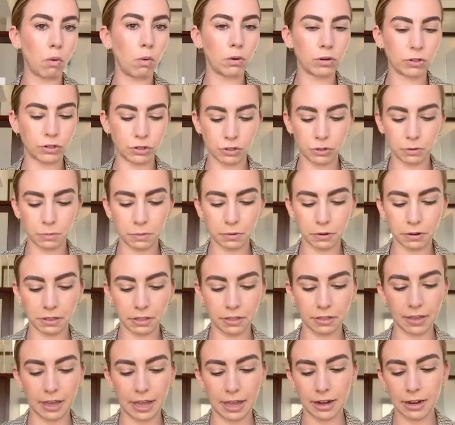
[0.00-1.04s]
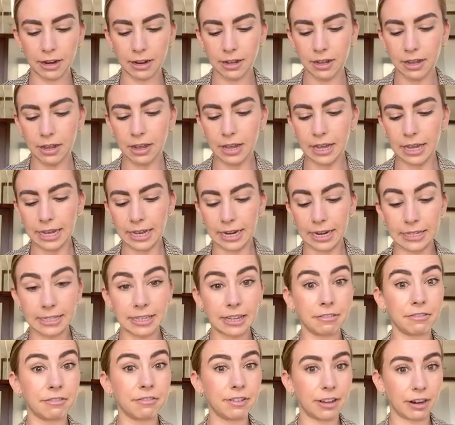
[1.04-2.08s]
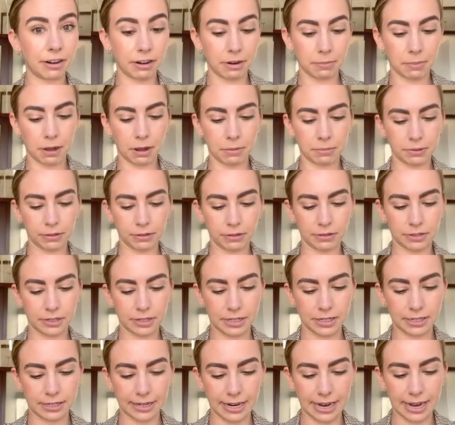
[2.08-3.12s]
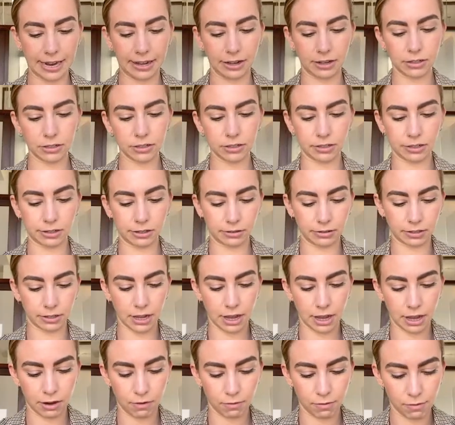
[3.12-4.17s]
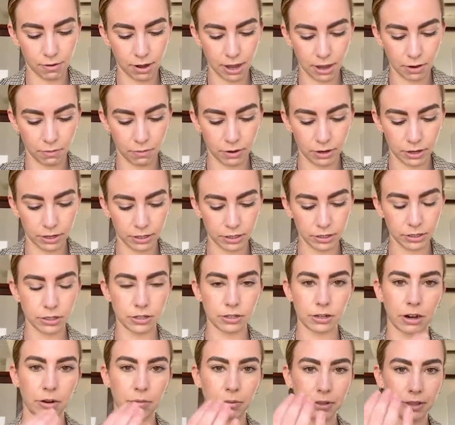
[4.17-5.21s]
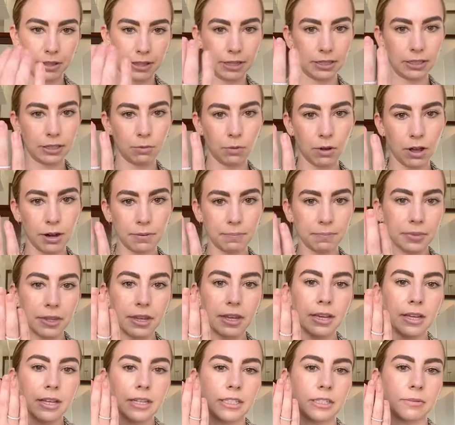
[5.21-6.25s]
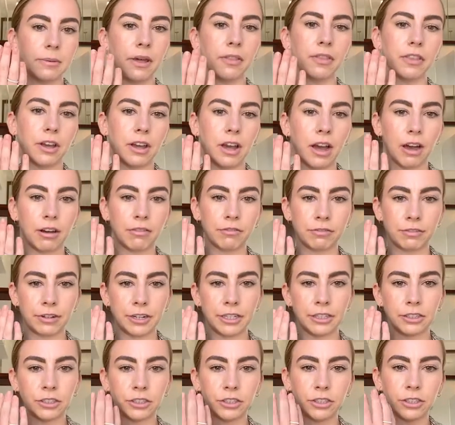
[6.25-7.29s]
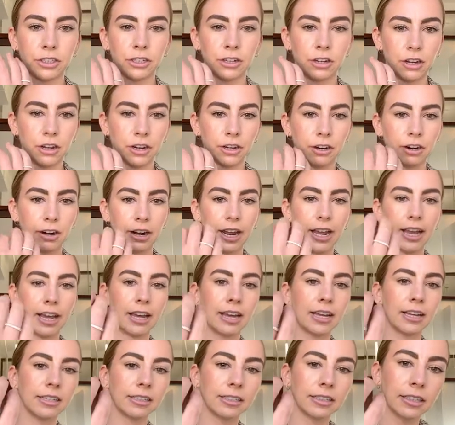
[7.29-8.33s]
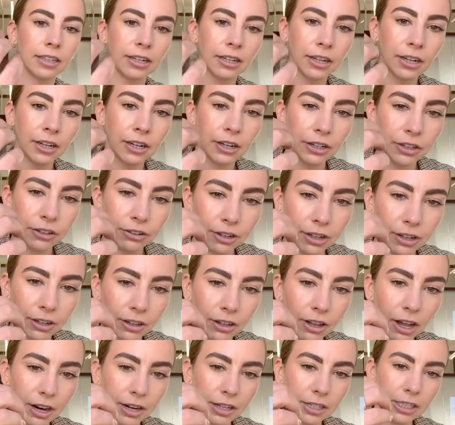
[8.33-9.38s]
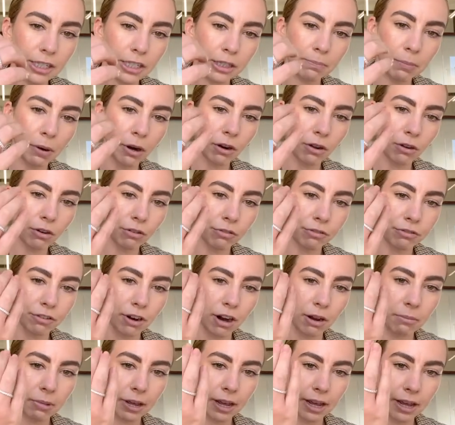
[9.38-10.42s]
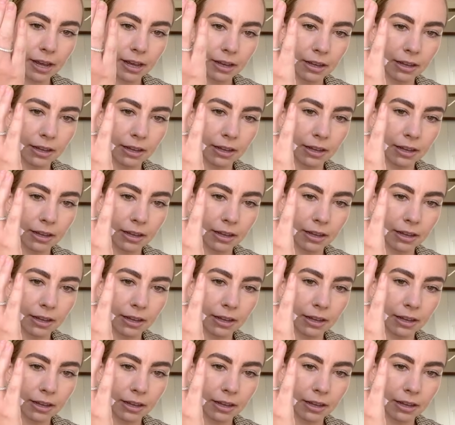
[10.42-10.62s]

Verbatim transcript: or super thin. It is a very popular style, so kind of why I wanted to start with this one. It's about the coverage on your hand. You'll get a lot of sparkle from it.